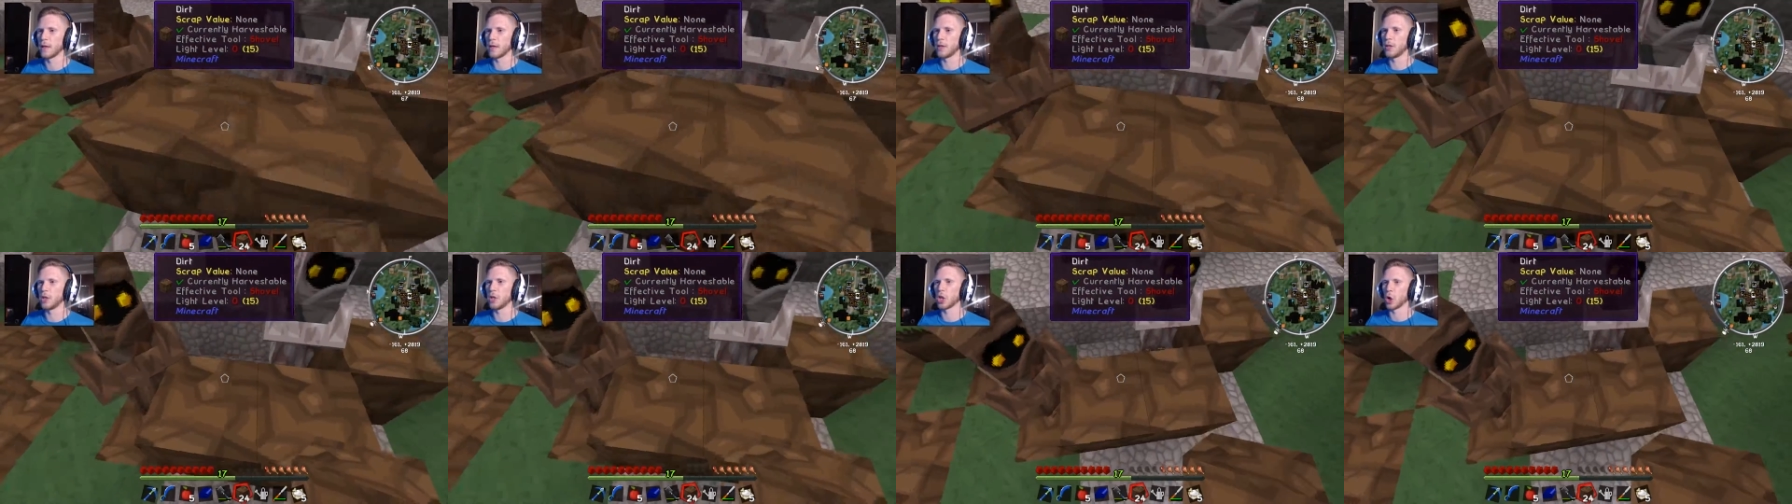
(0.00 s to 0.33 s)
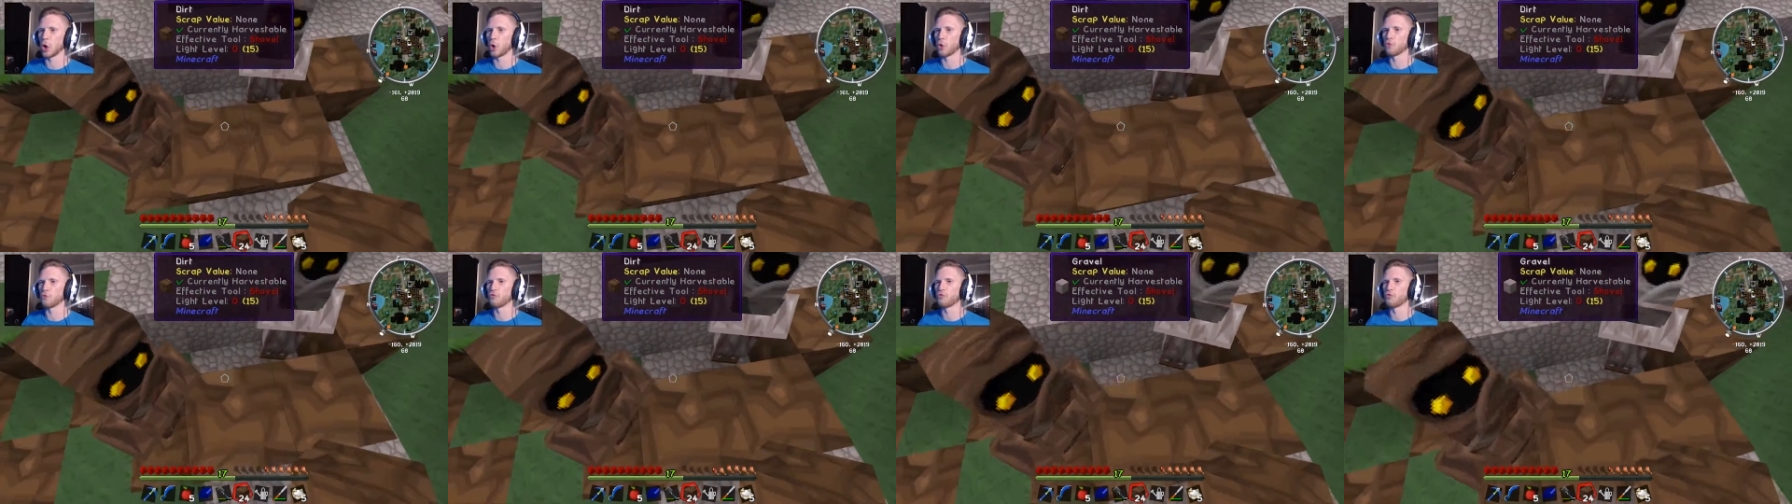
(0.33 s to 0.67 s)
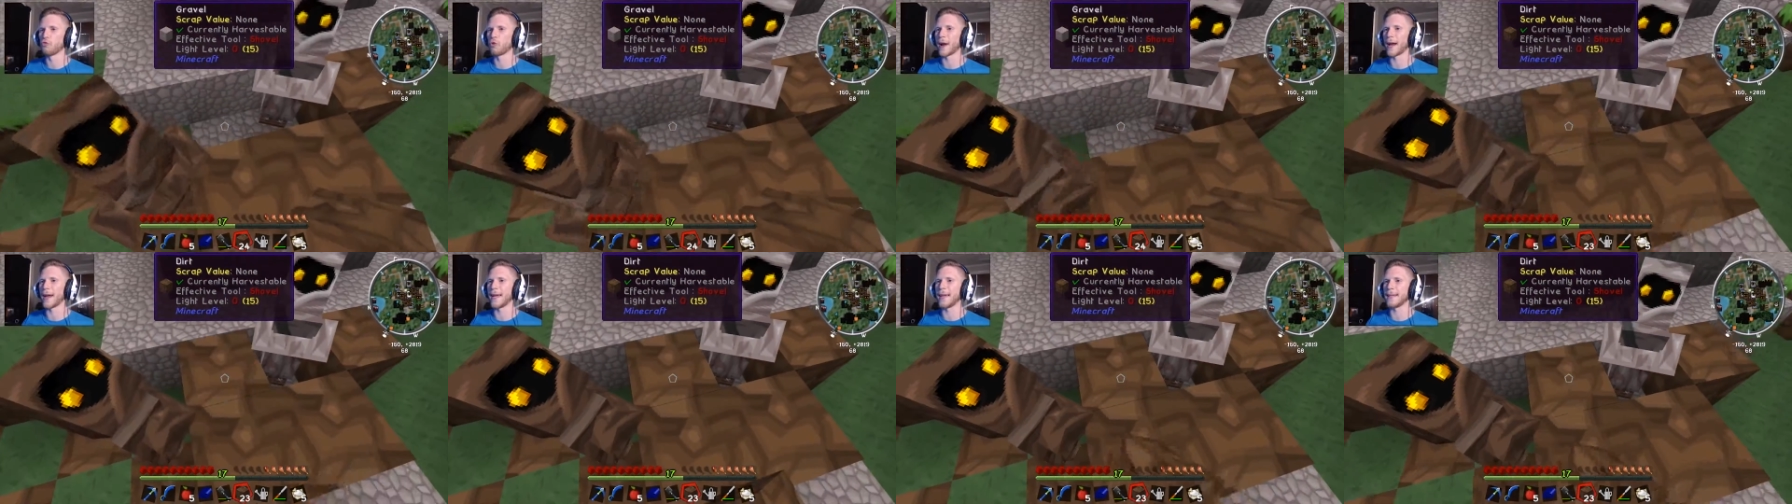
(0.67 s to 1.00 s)
You look
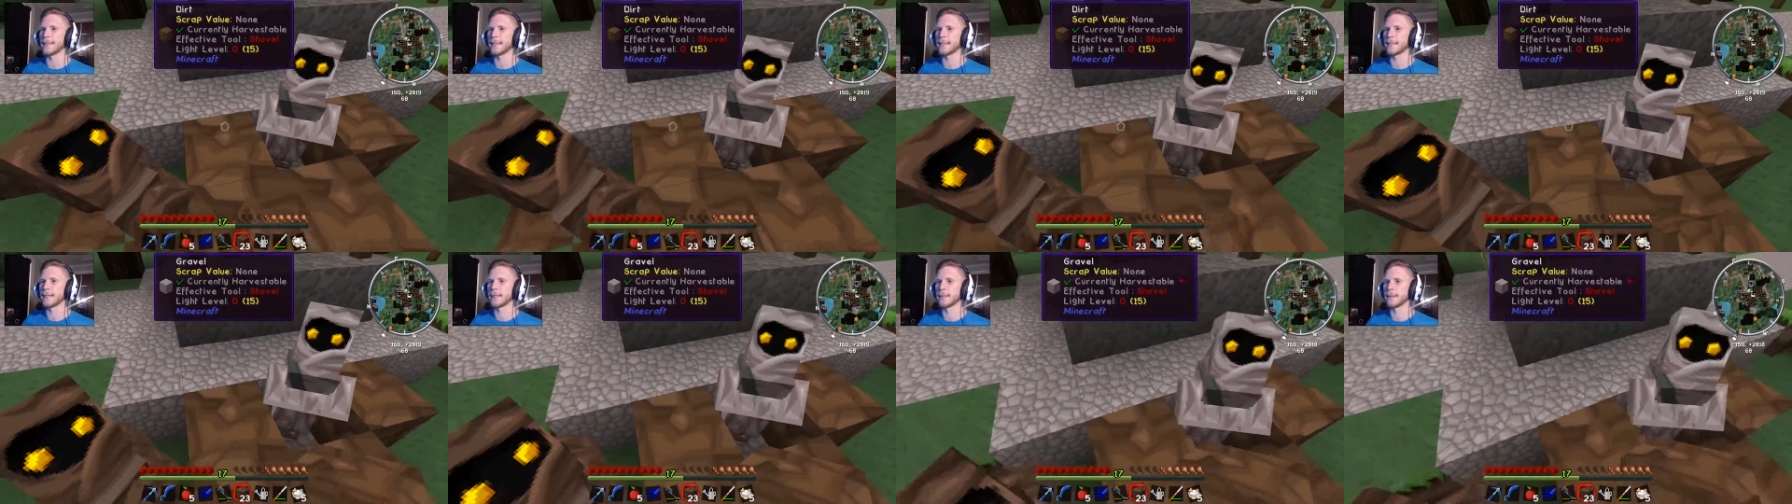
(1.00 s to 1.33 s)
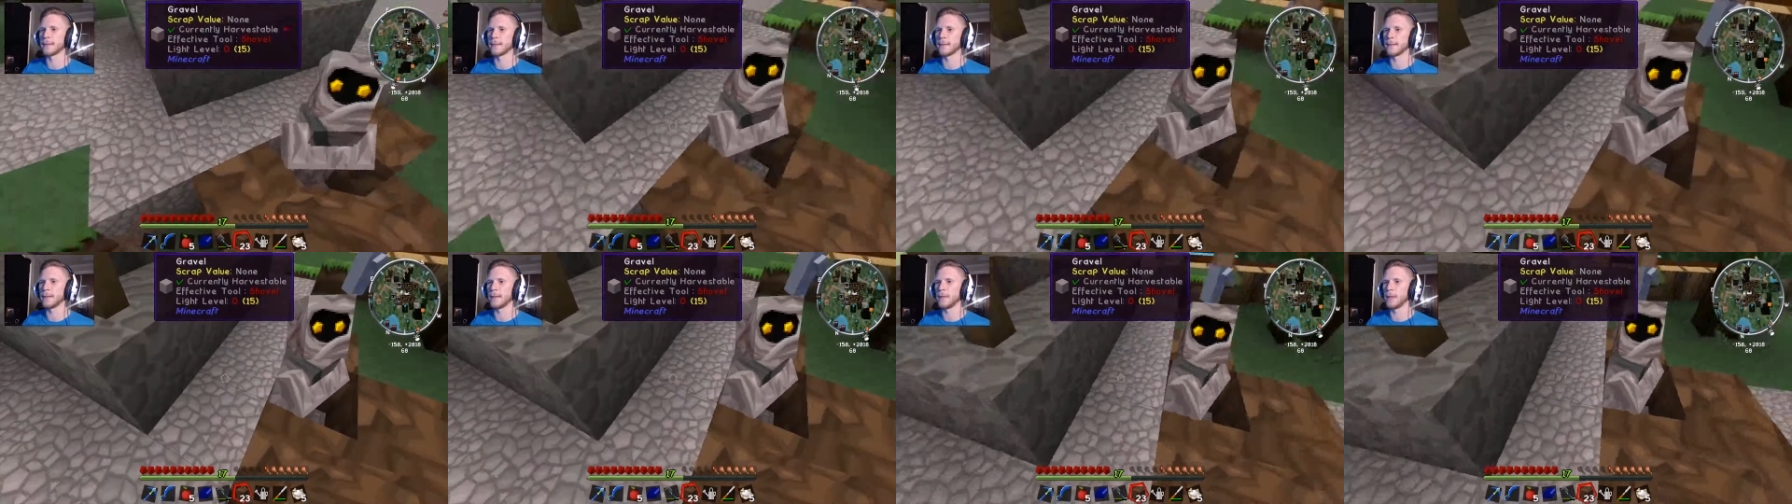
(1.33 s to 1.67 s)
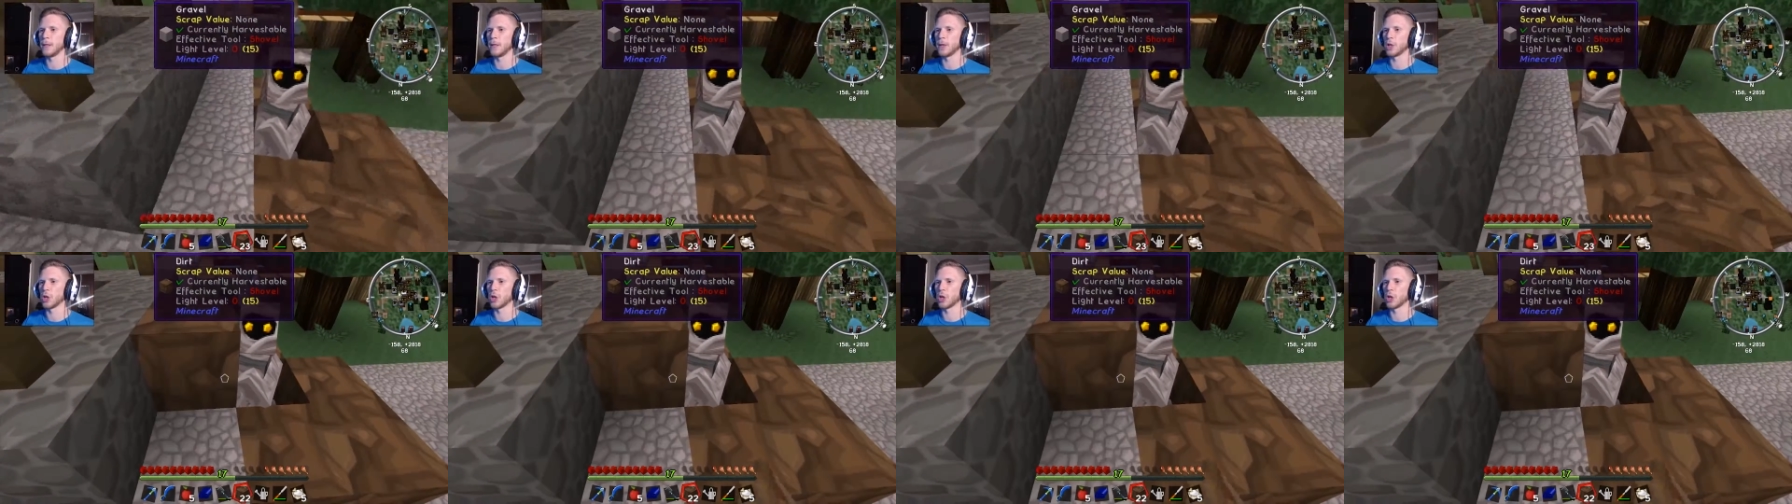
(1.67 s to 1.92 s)
great. You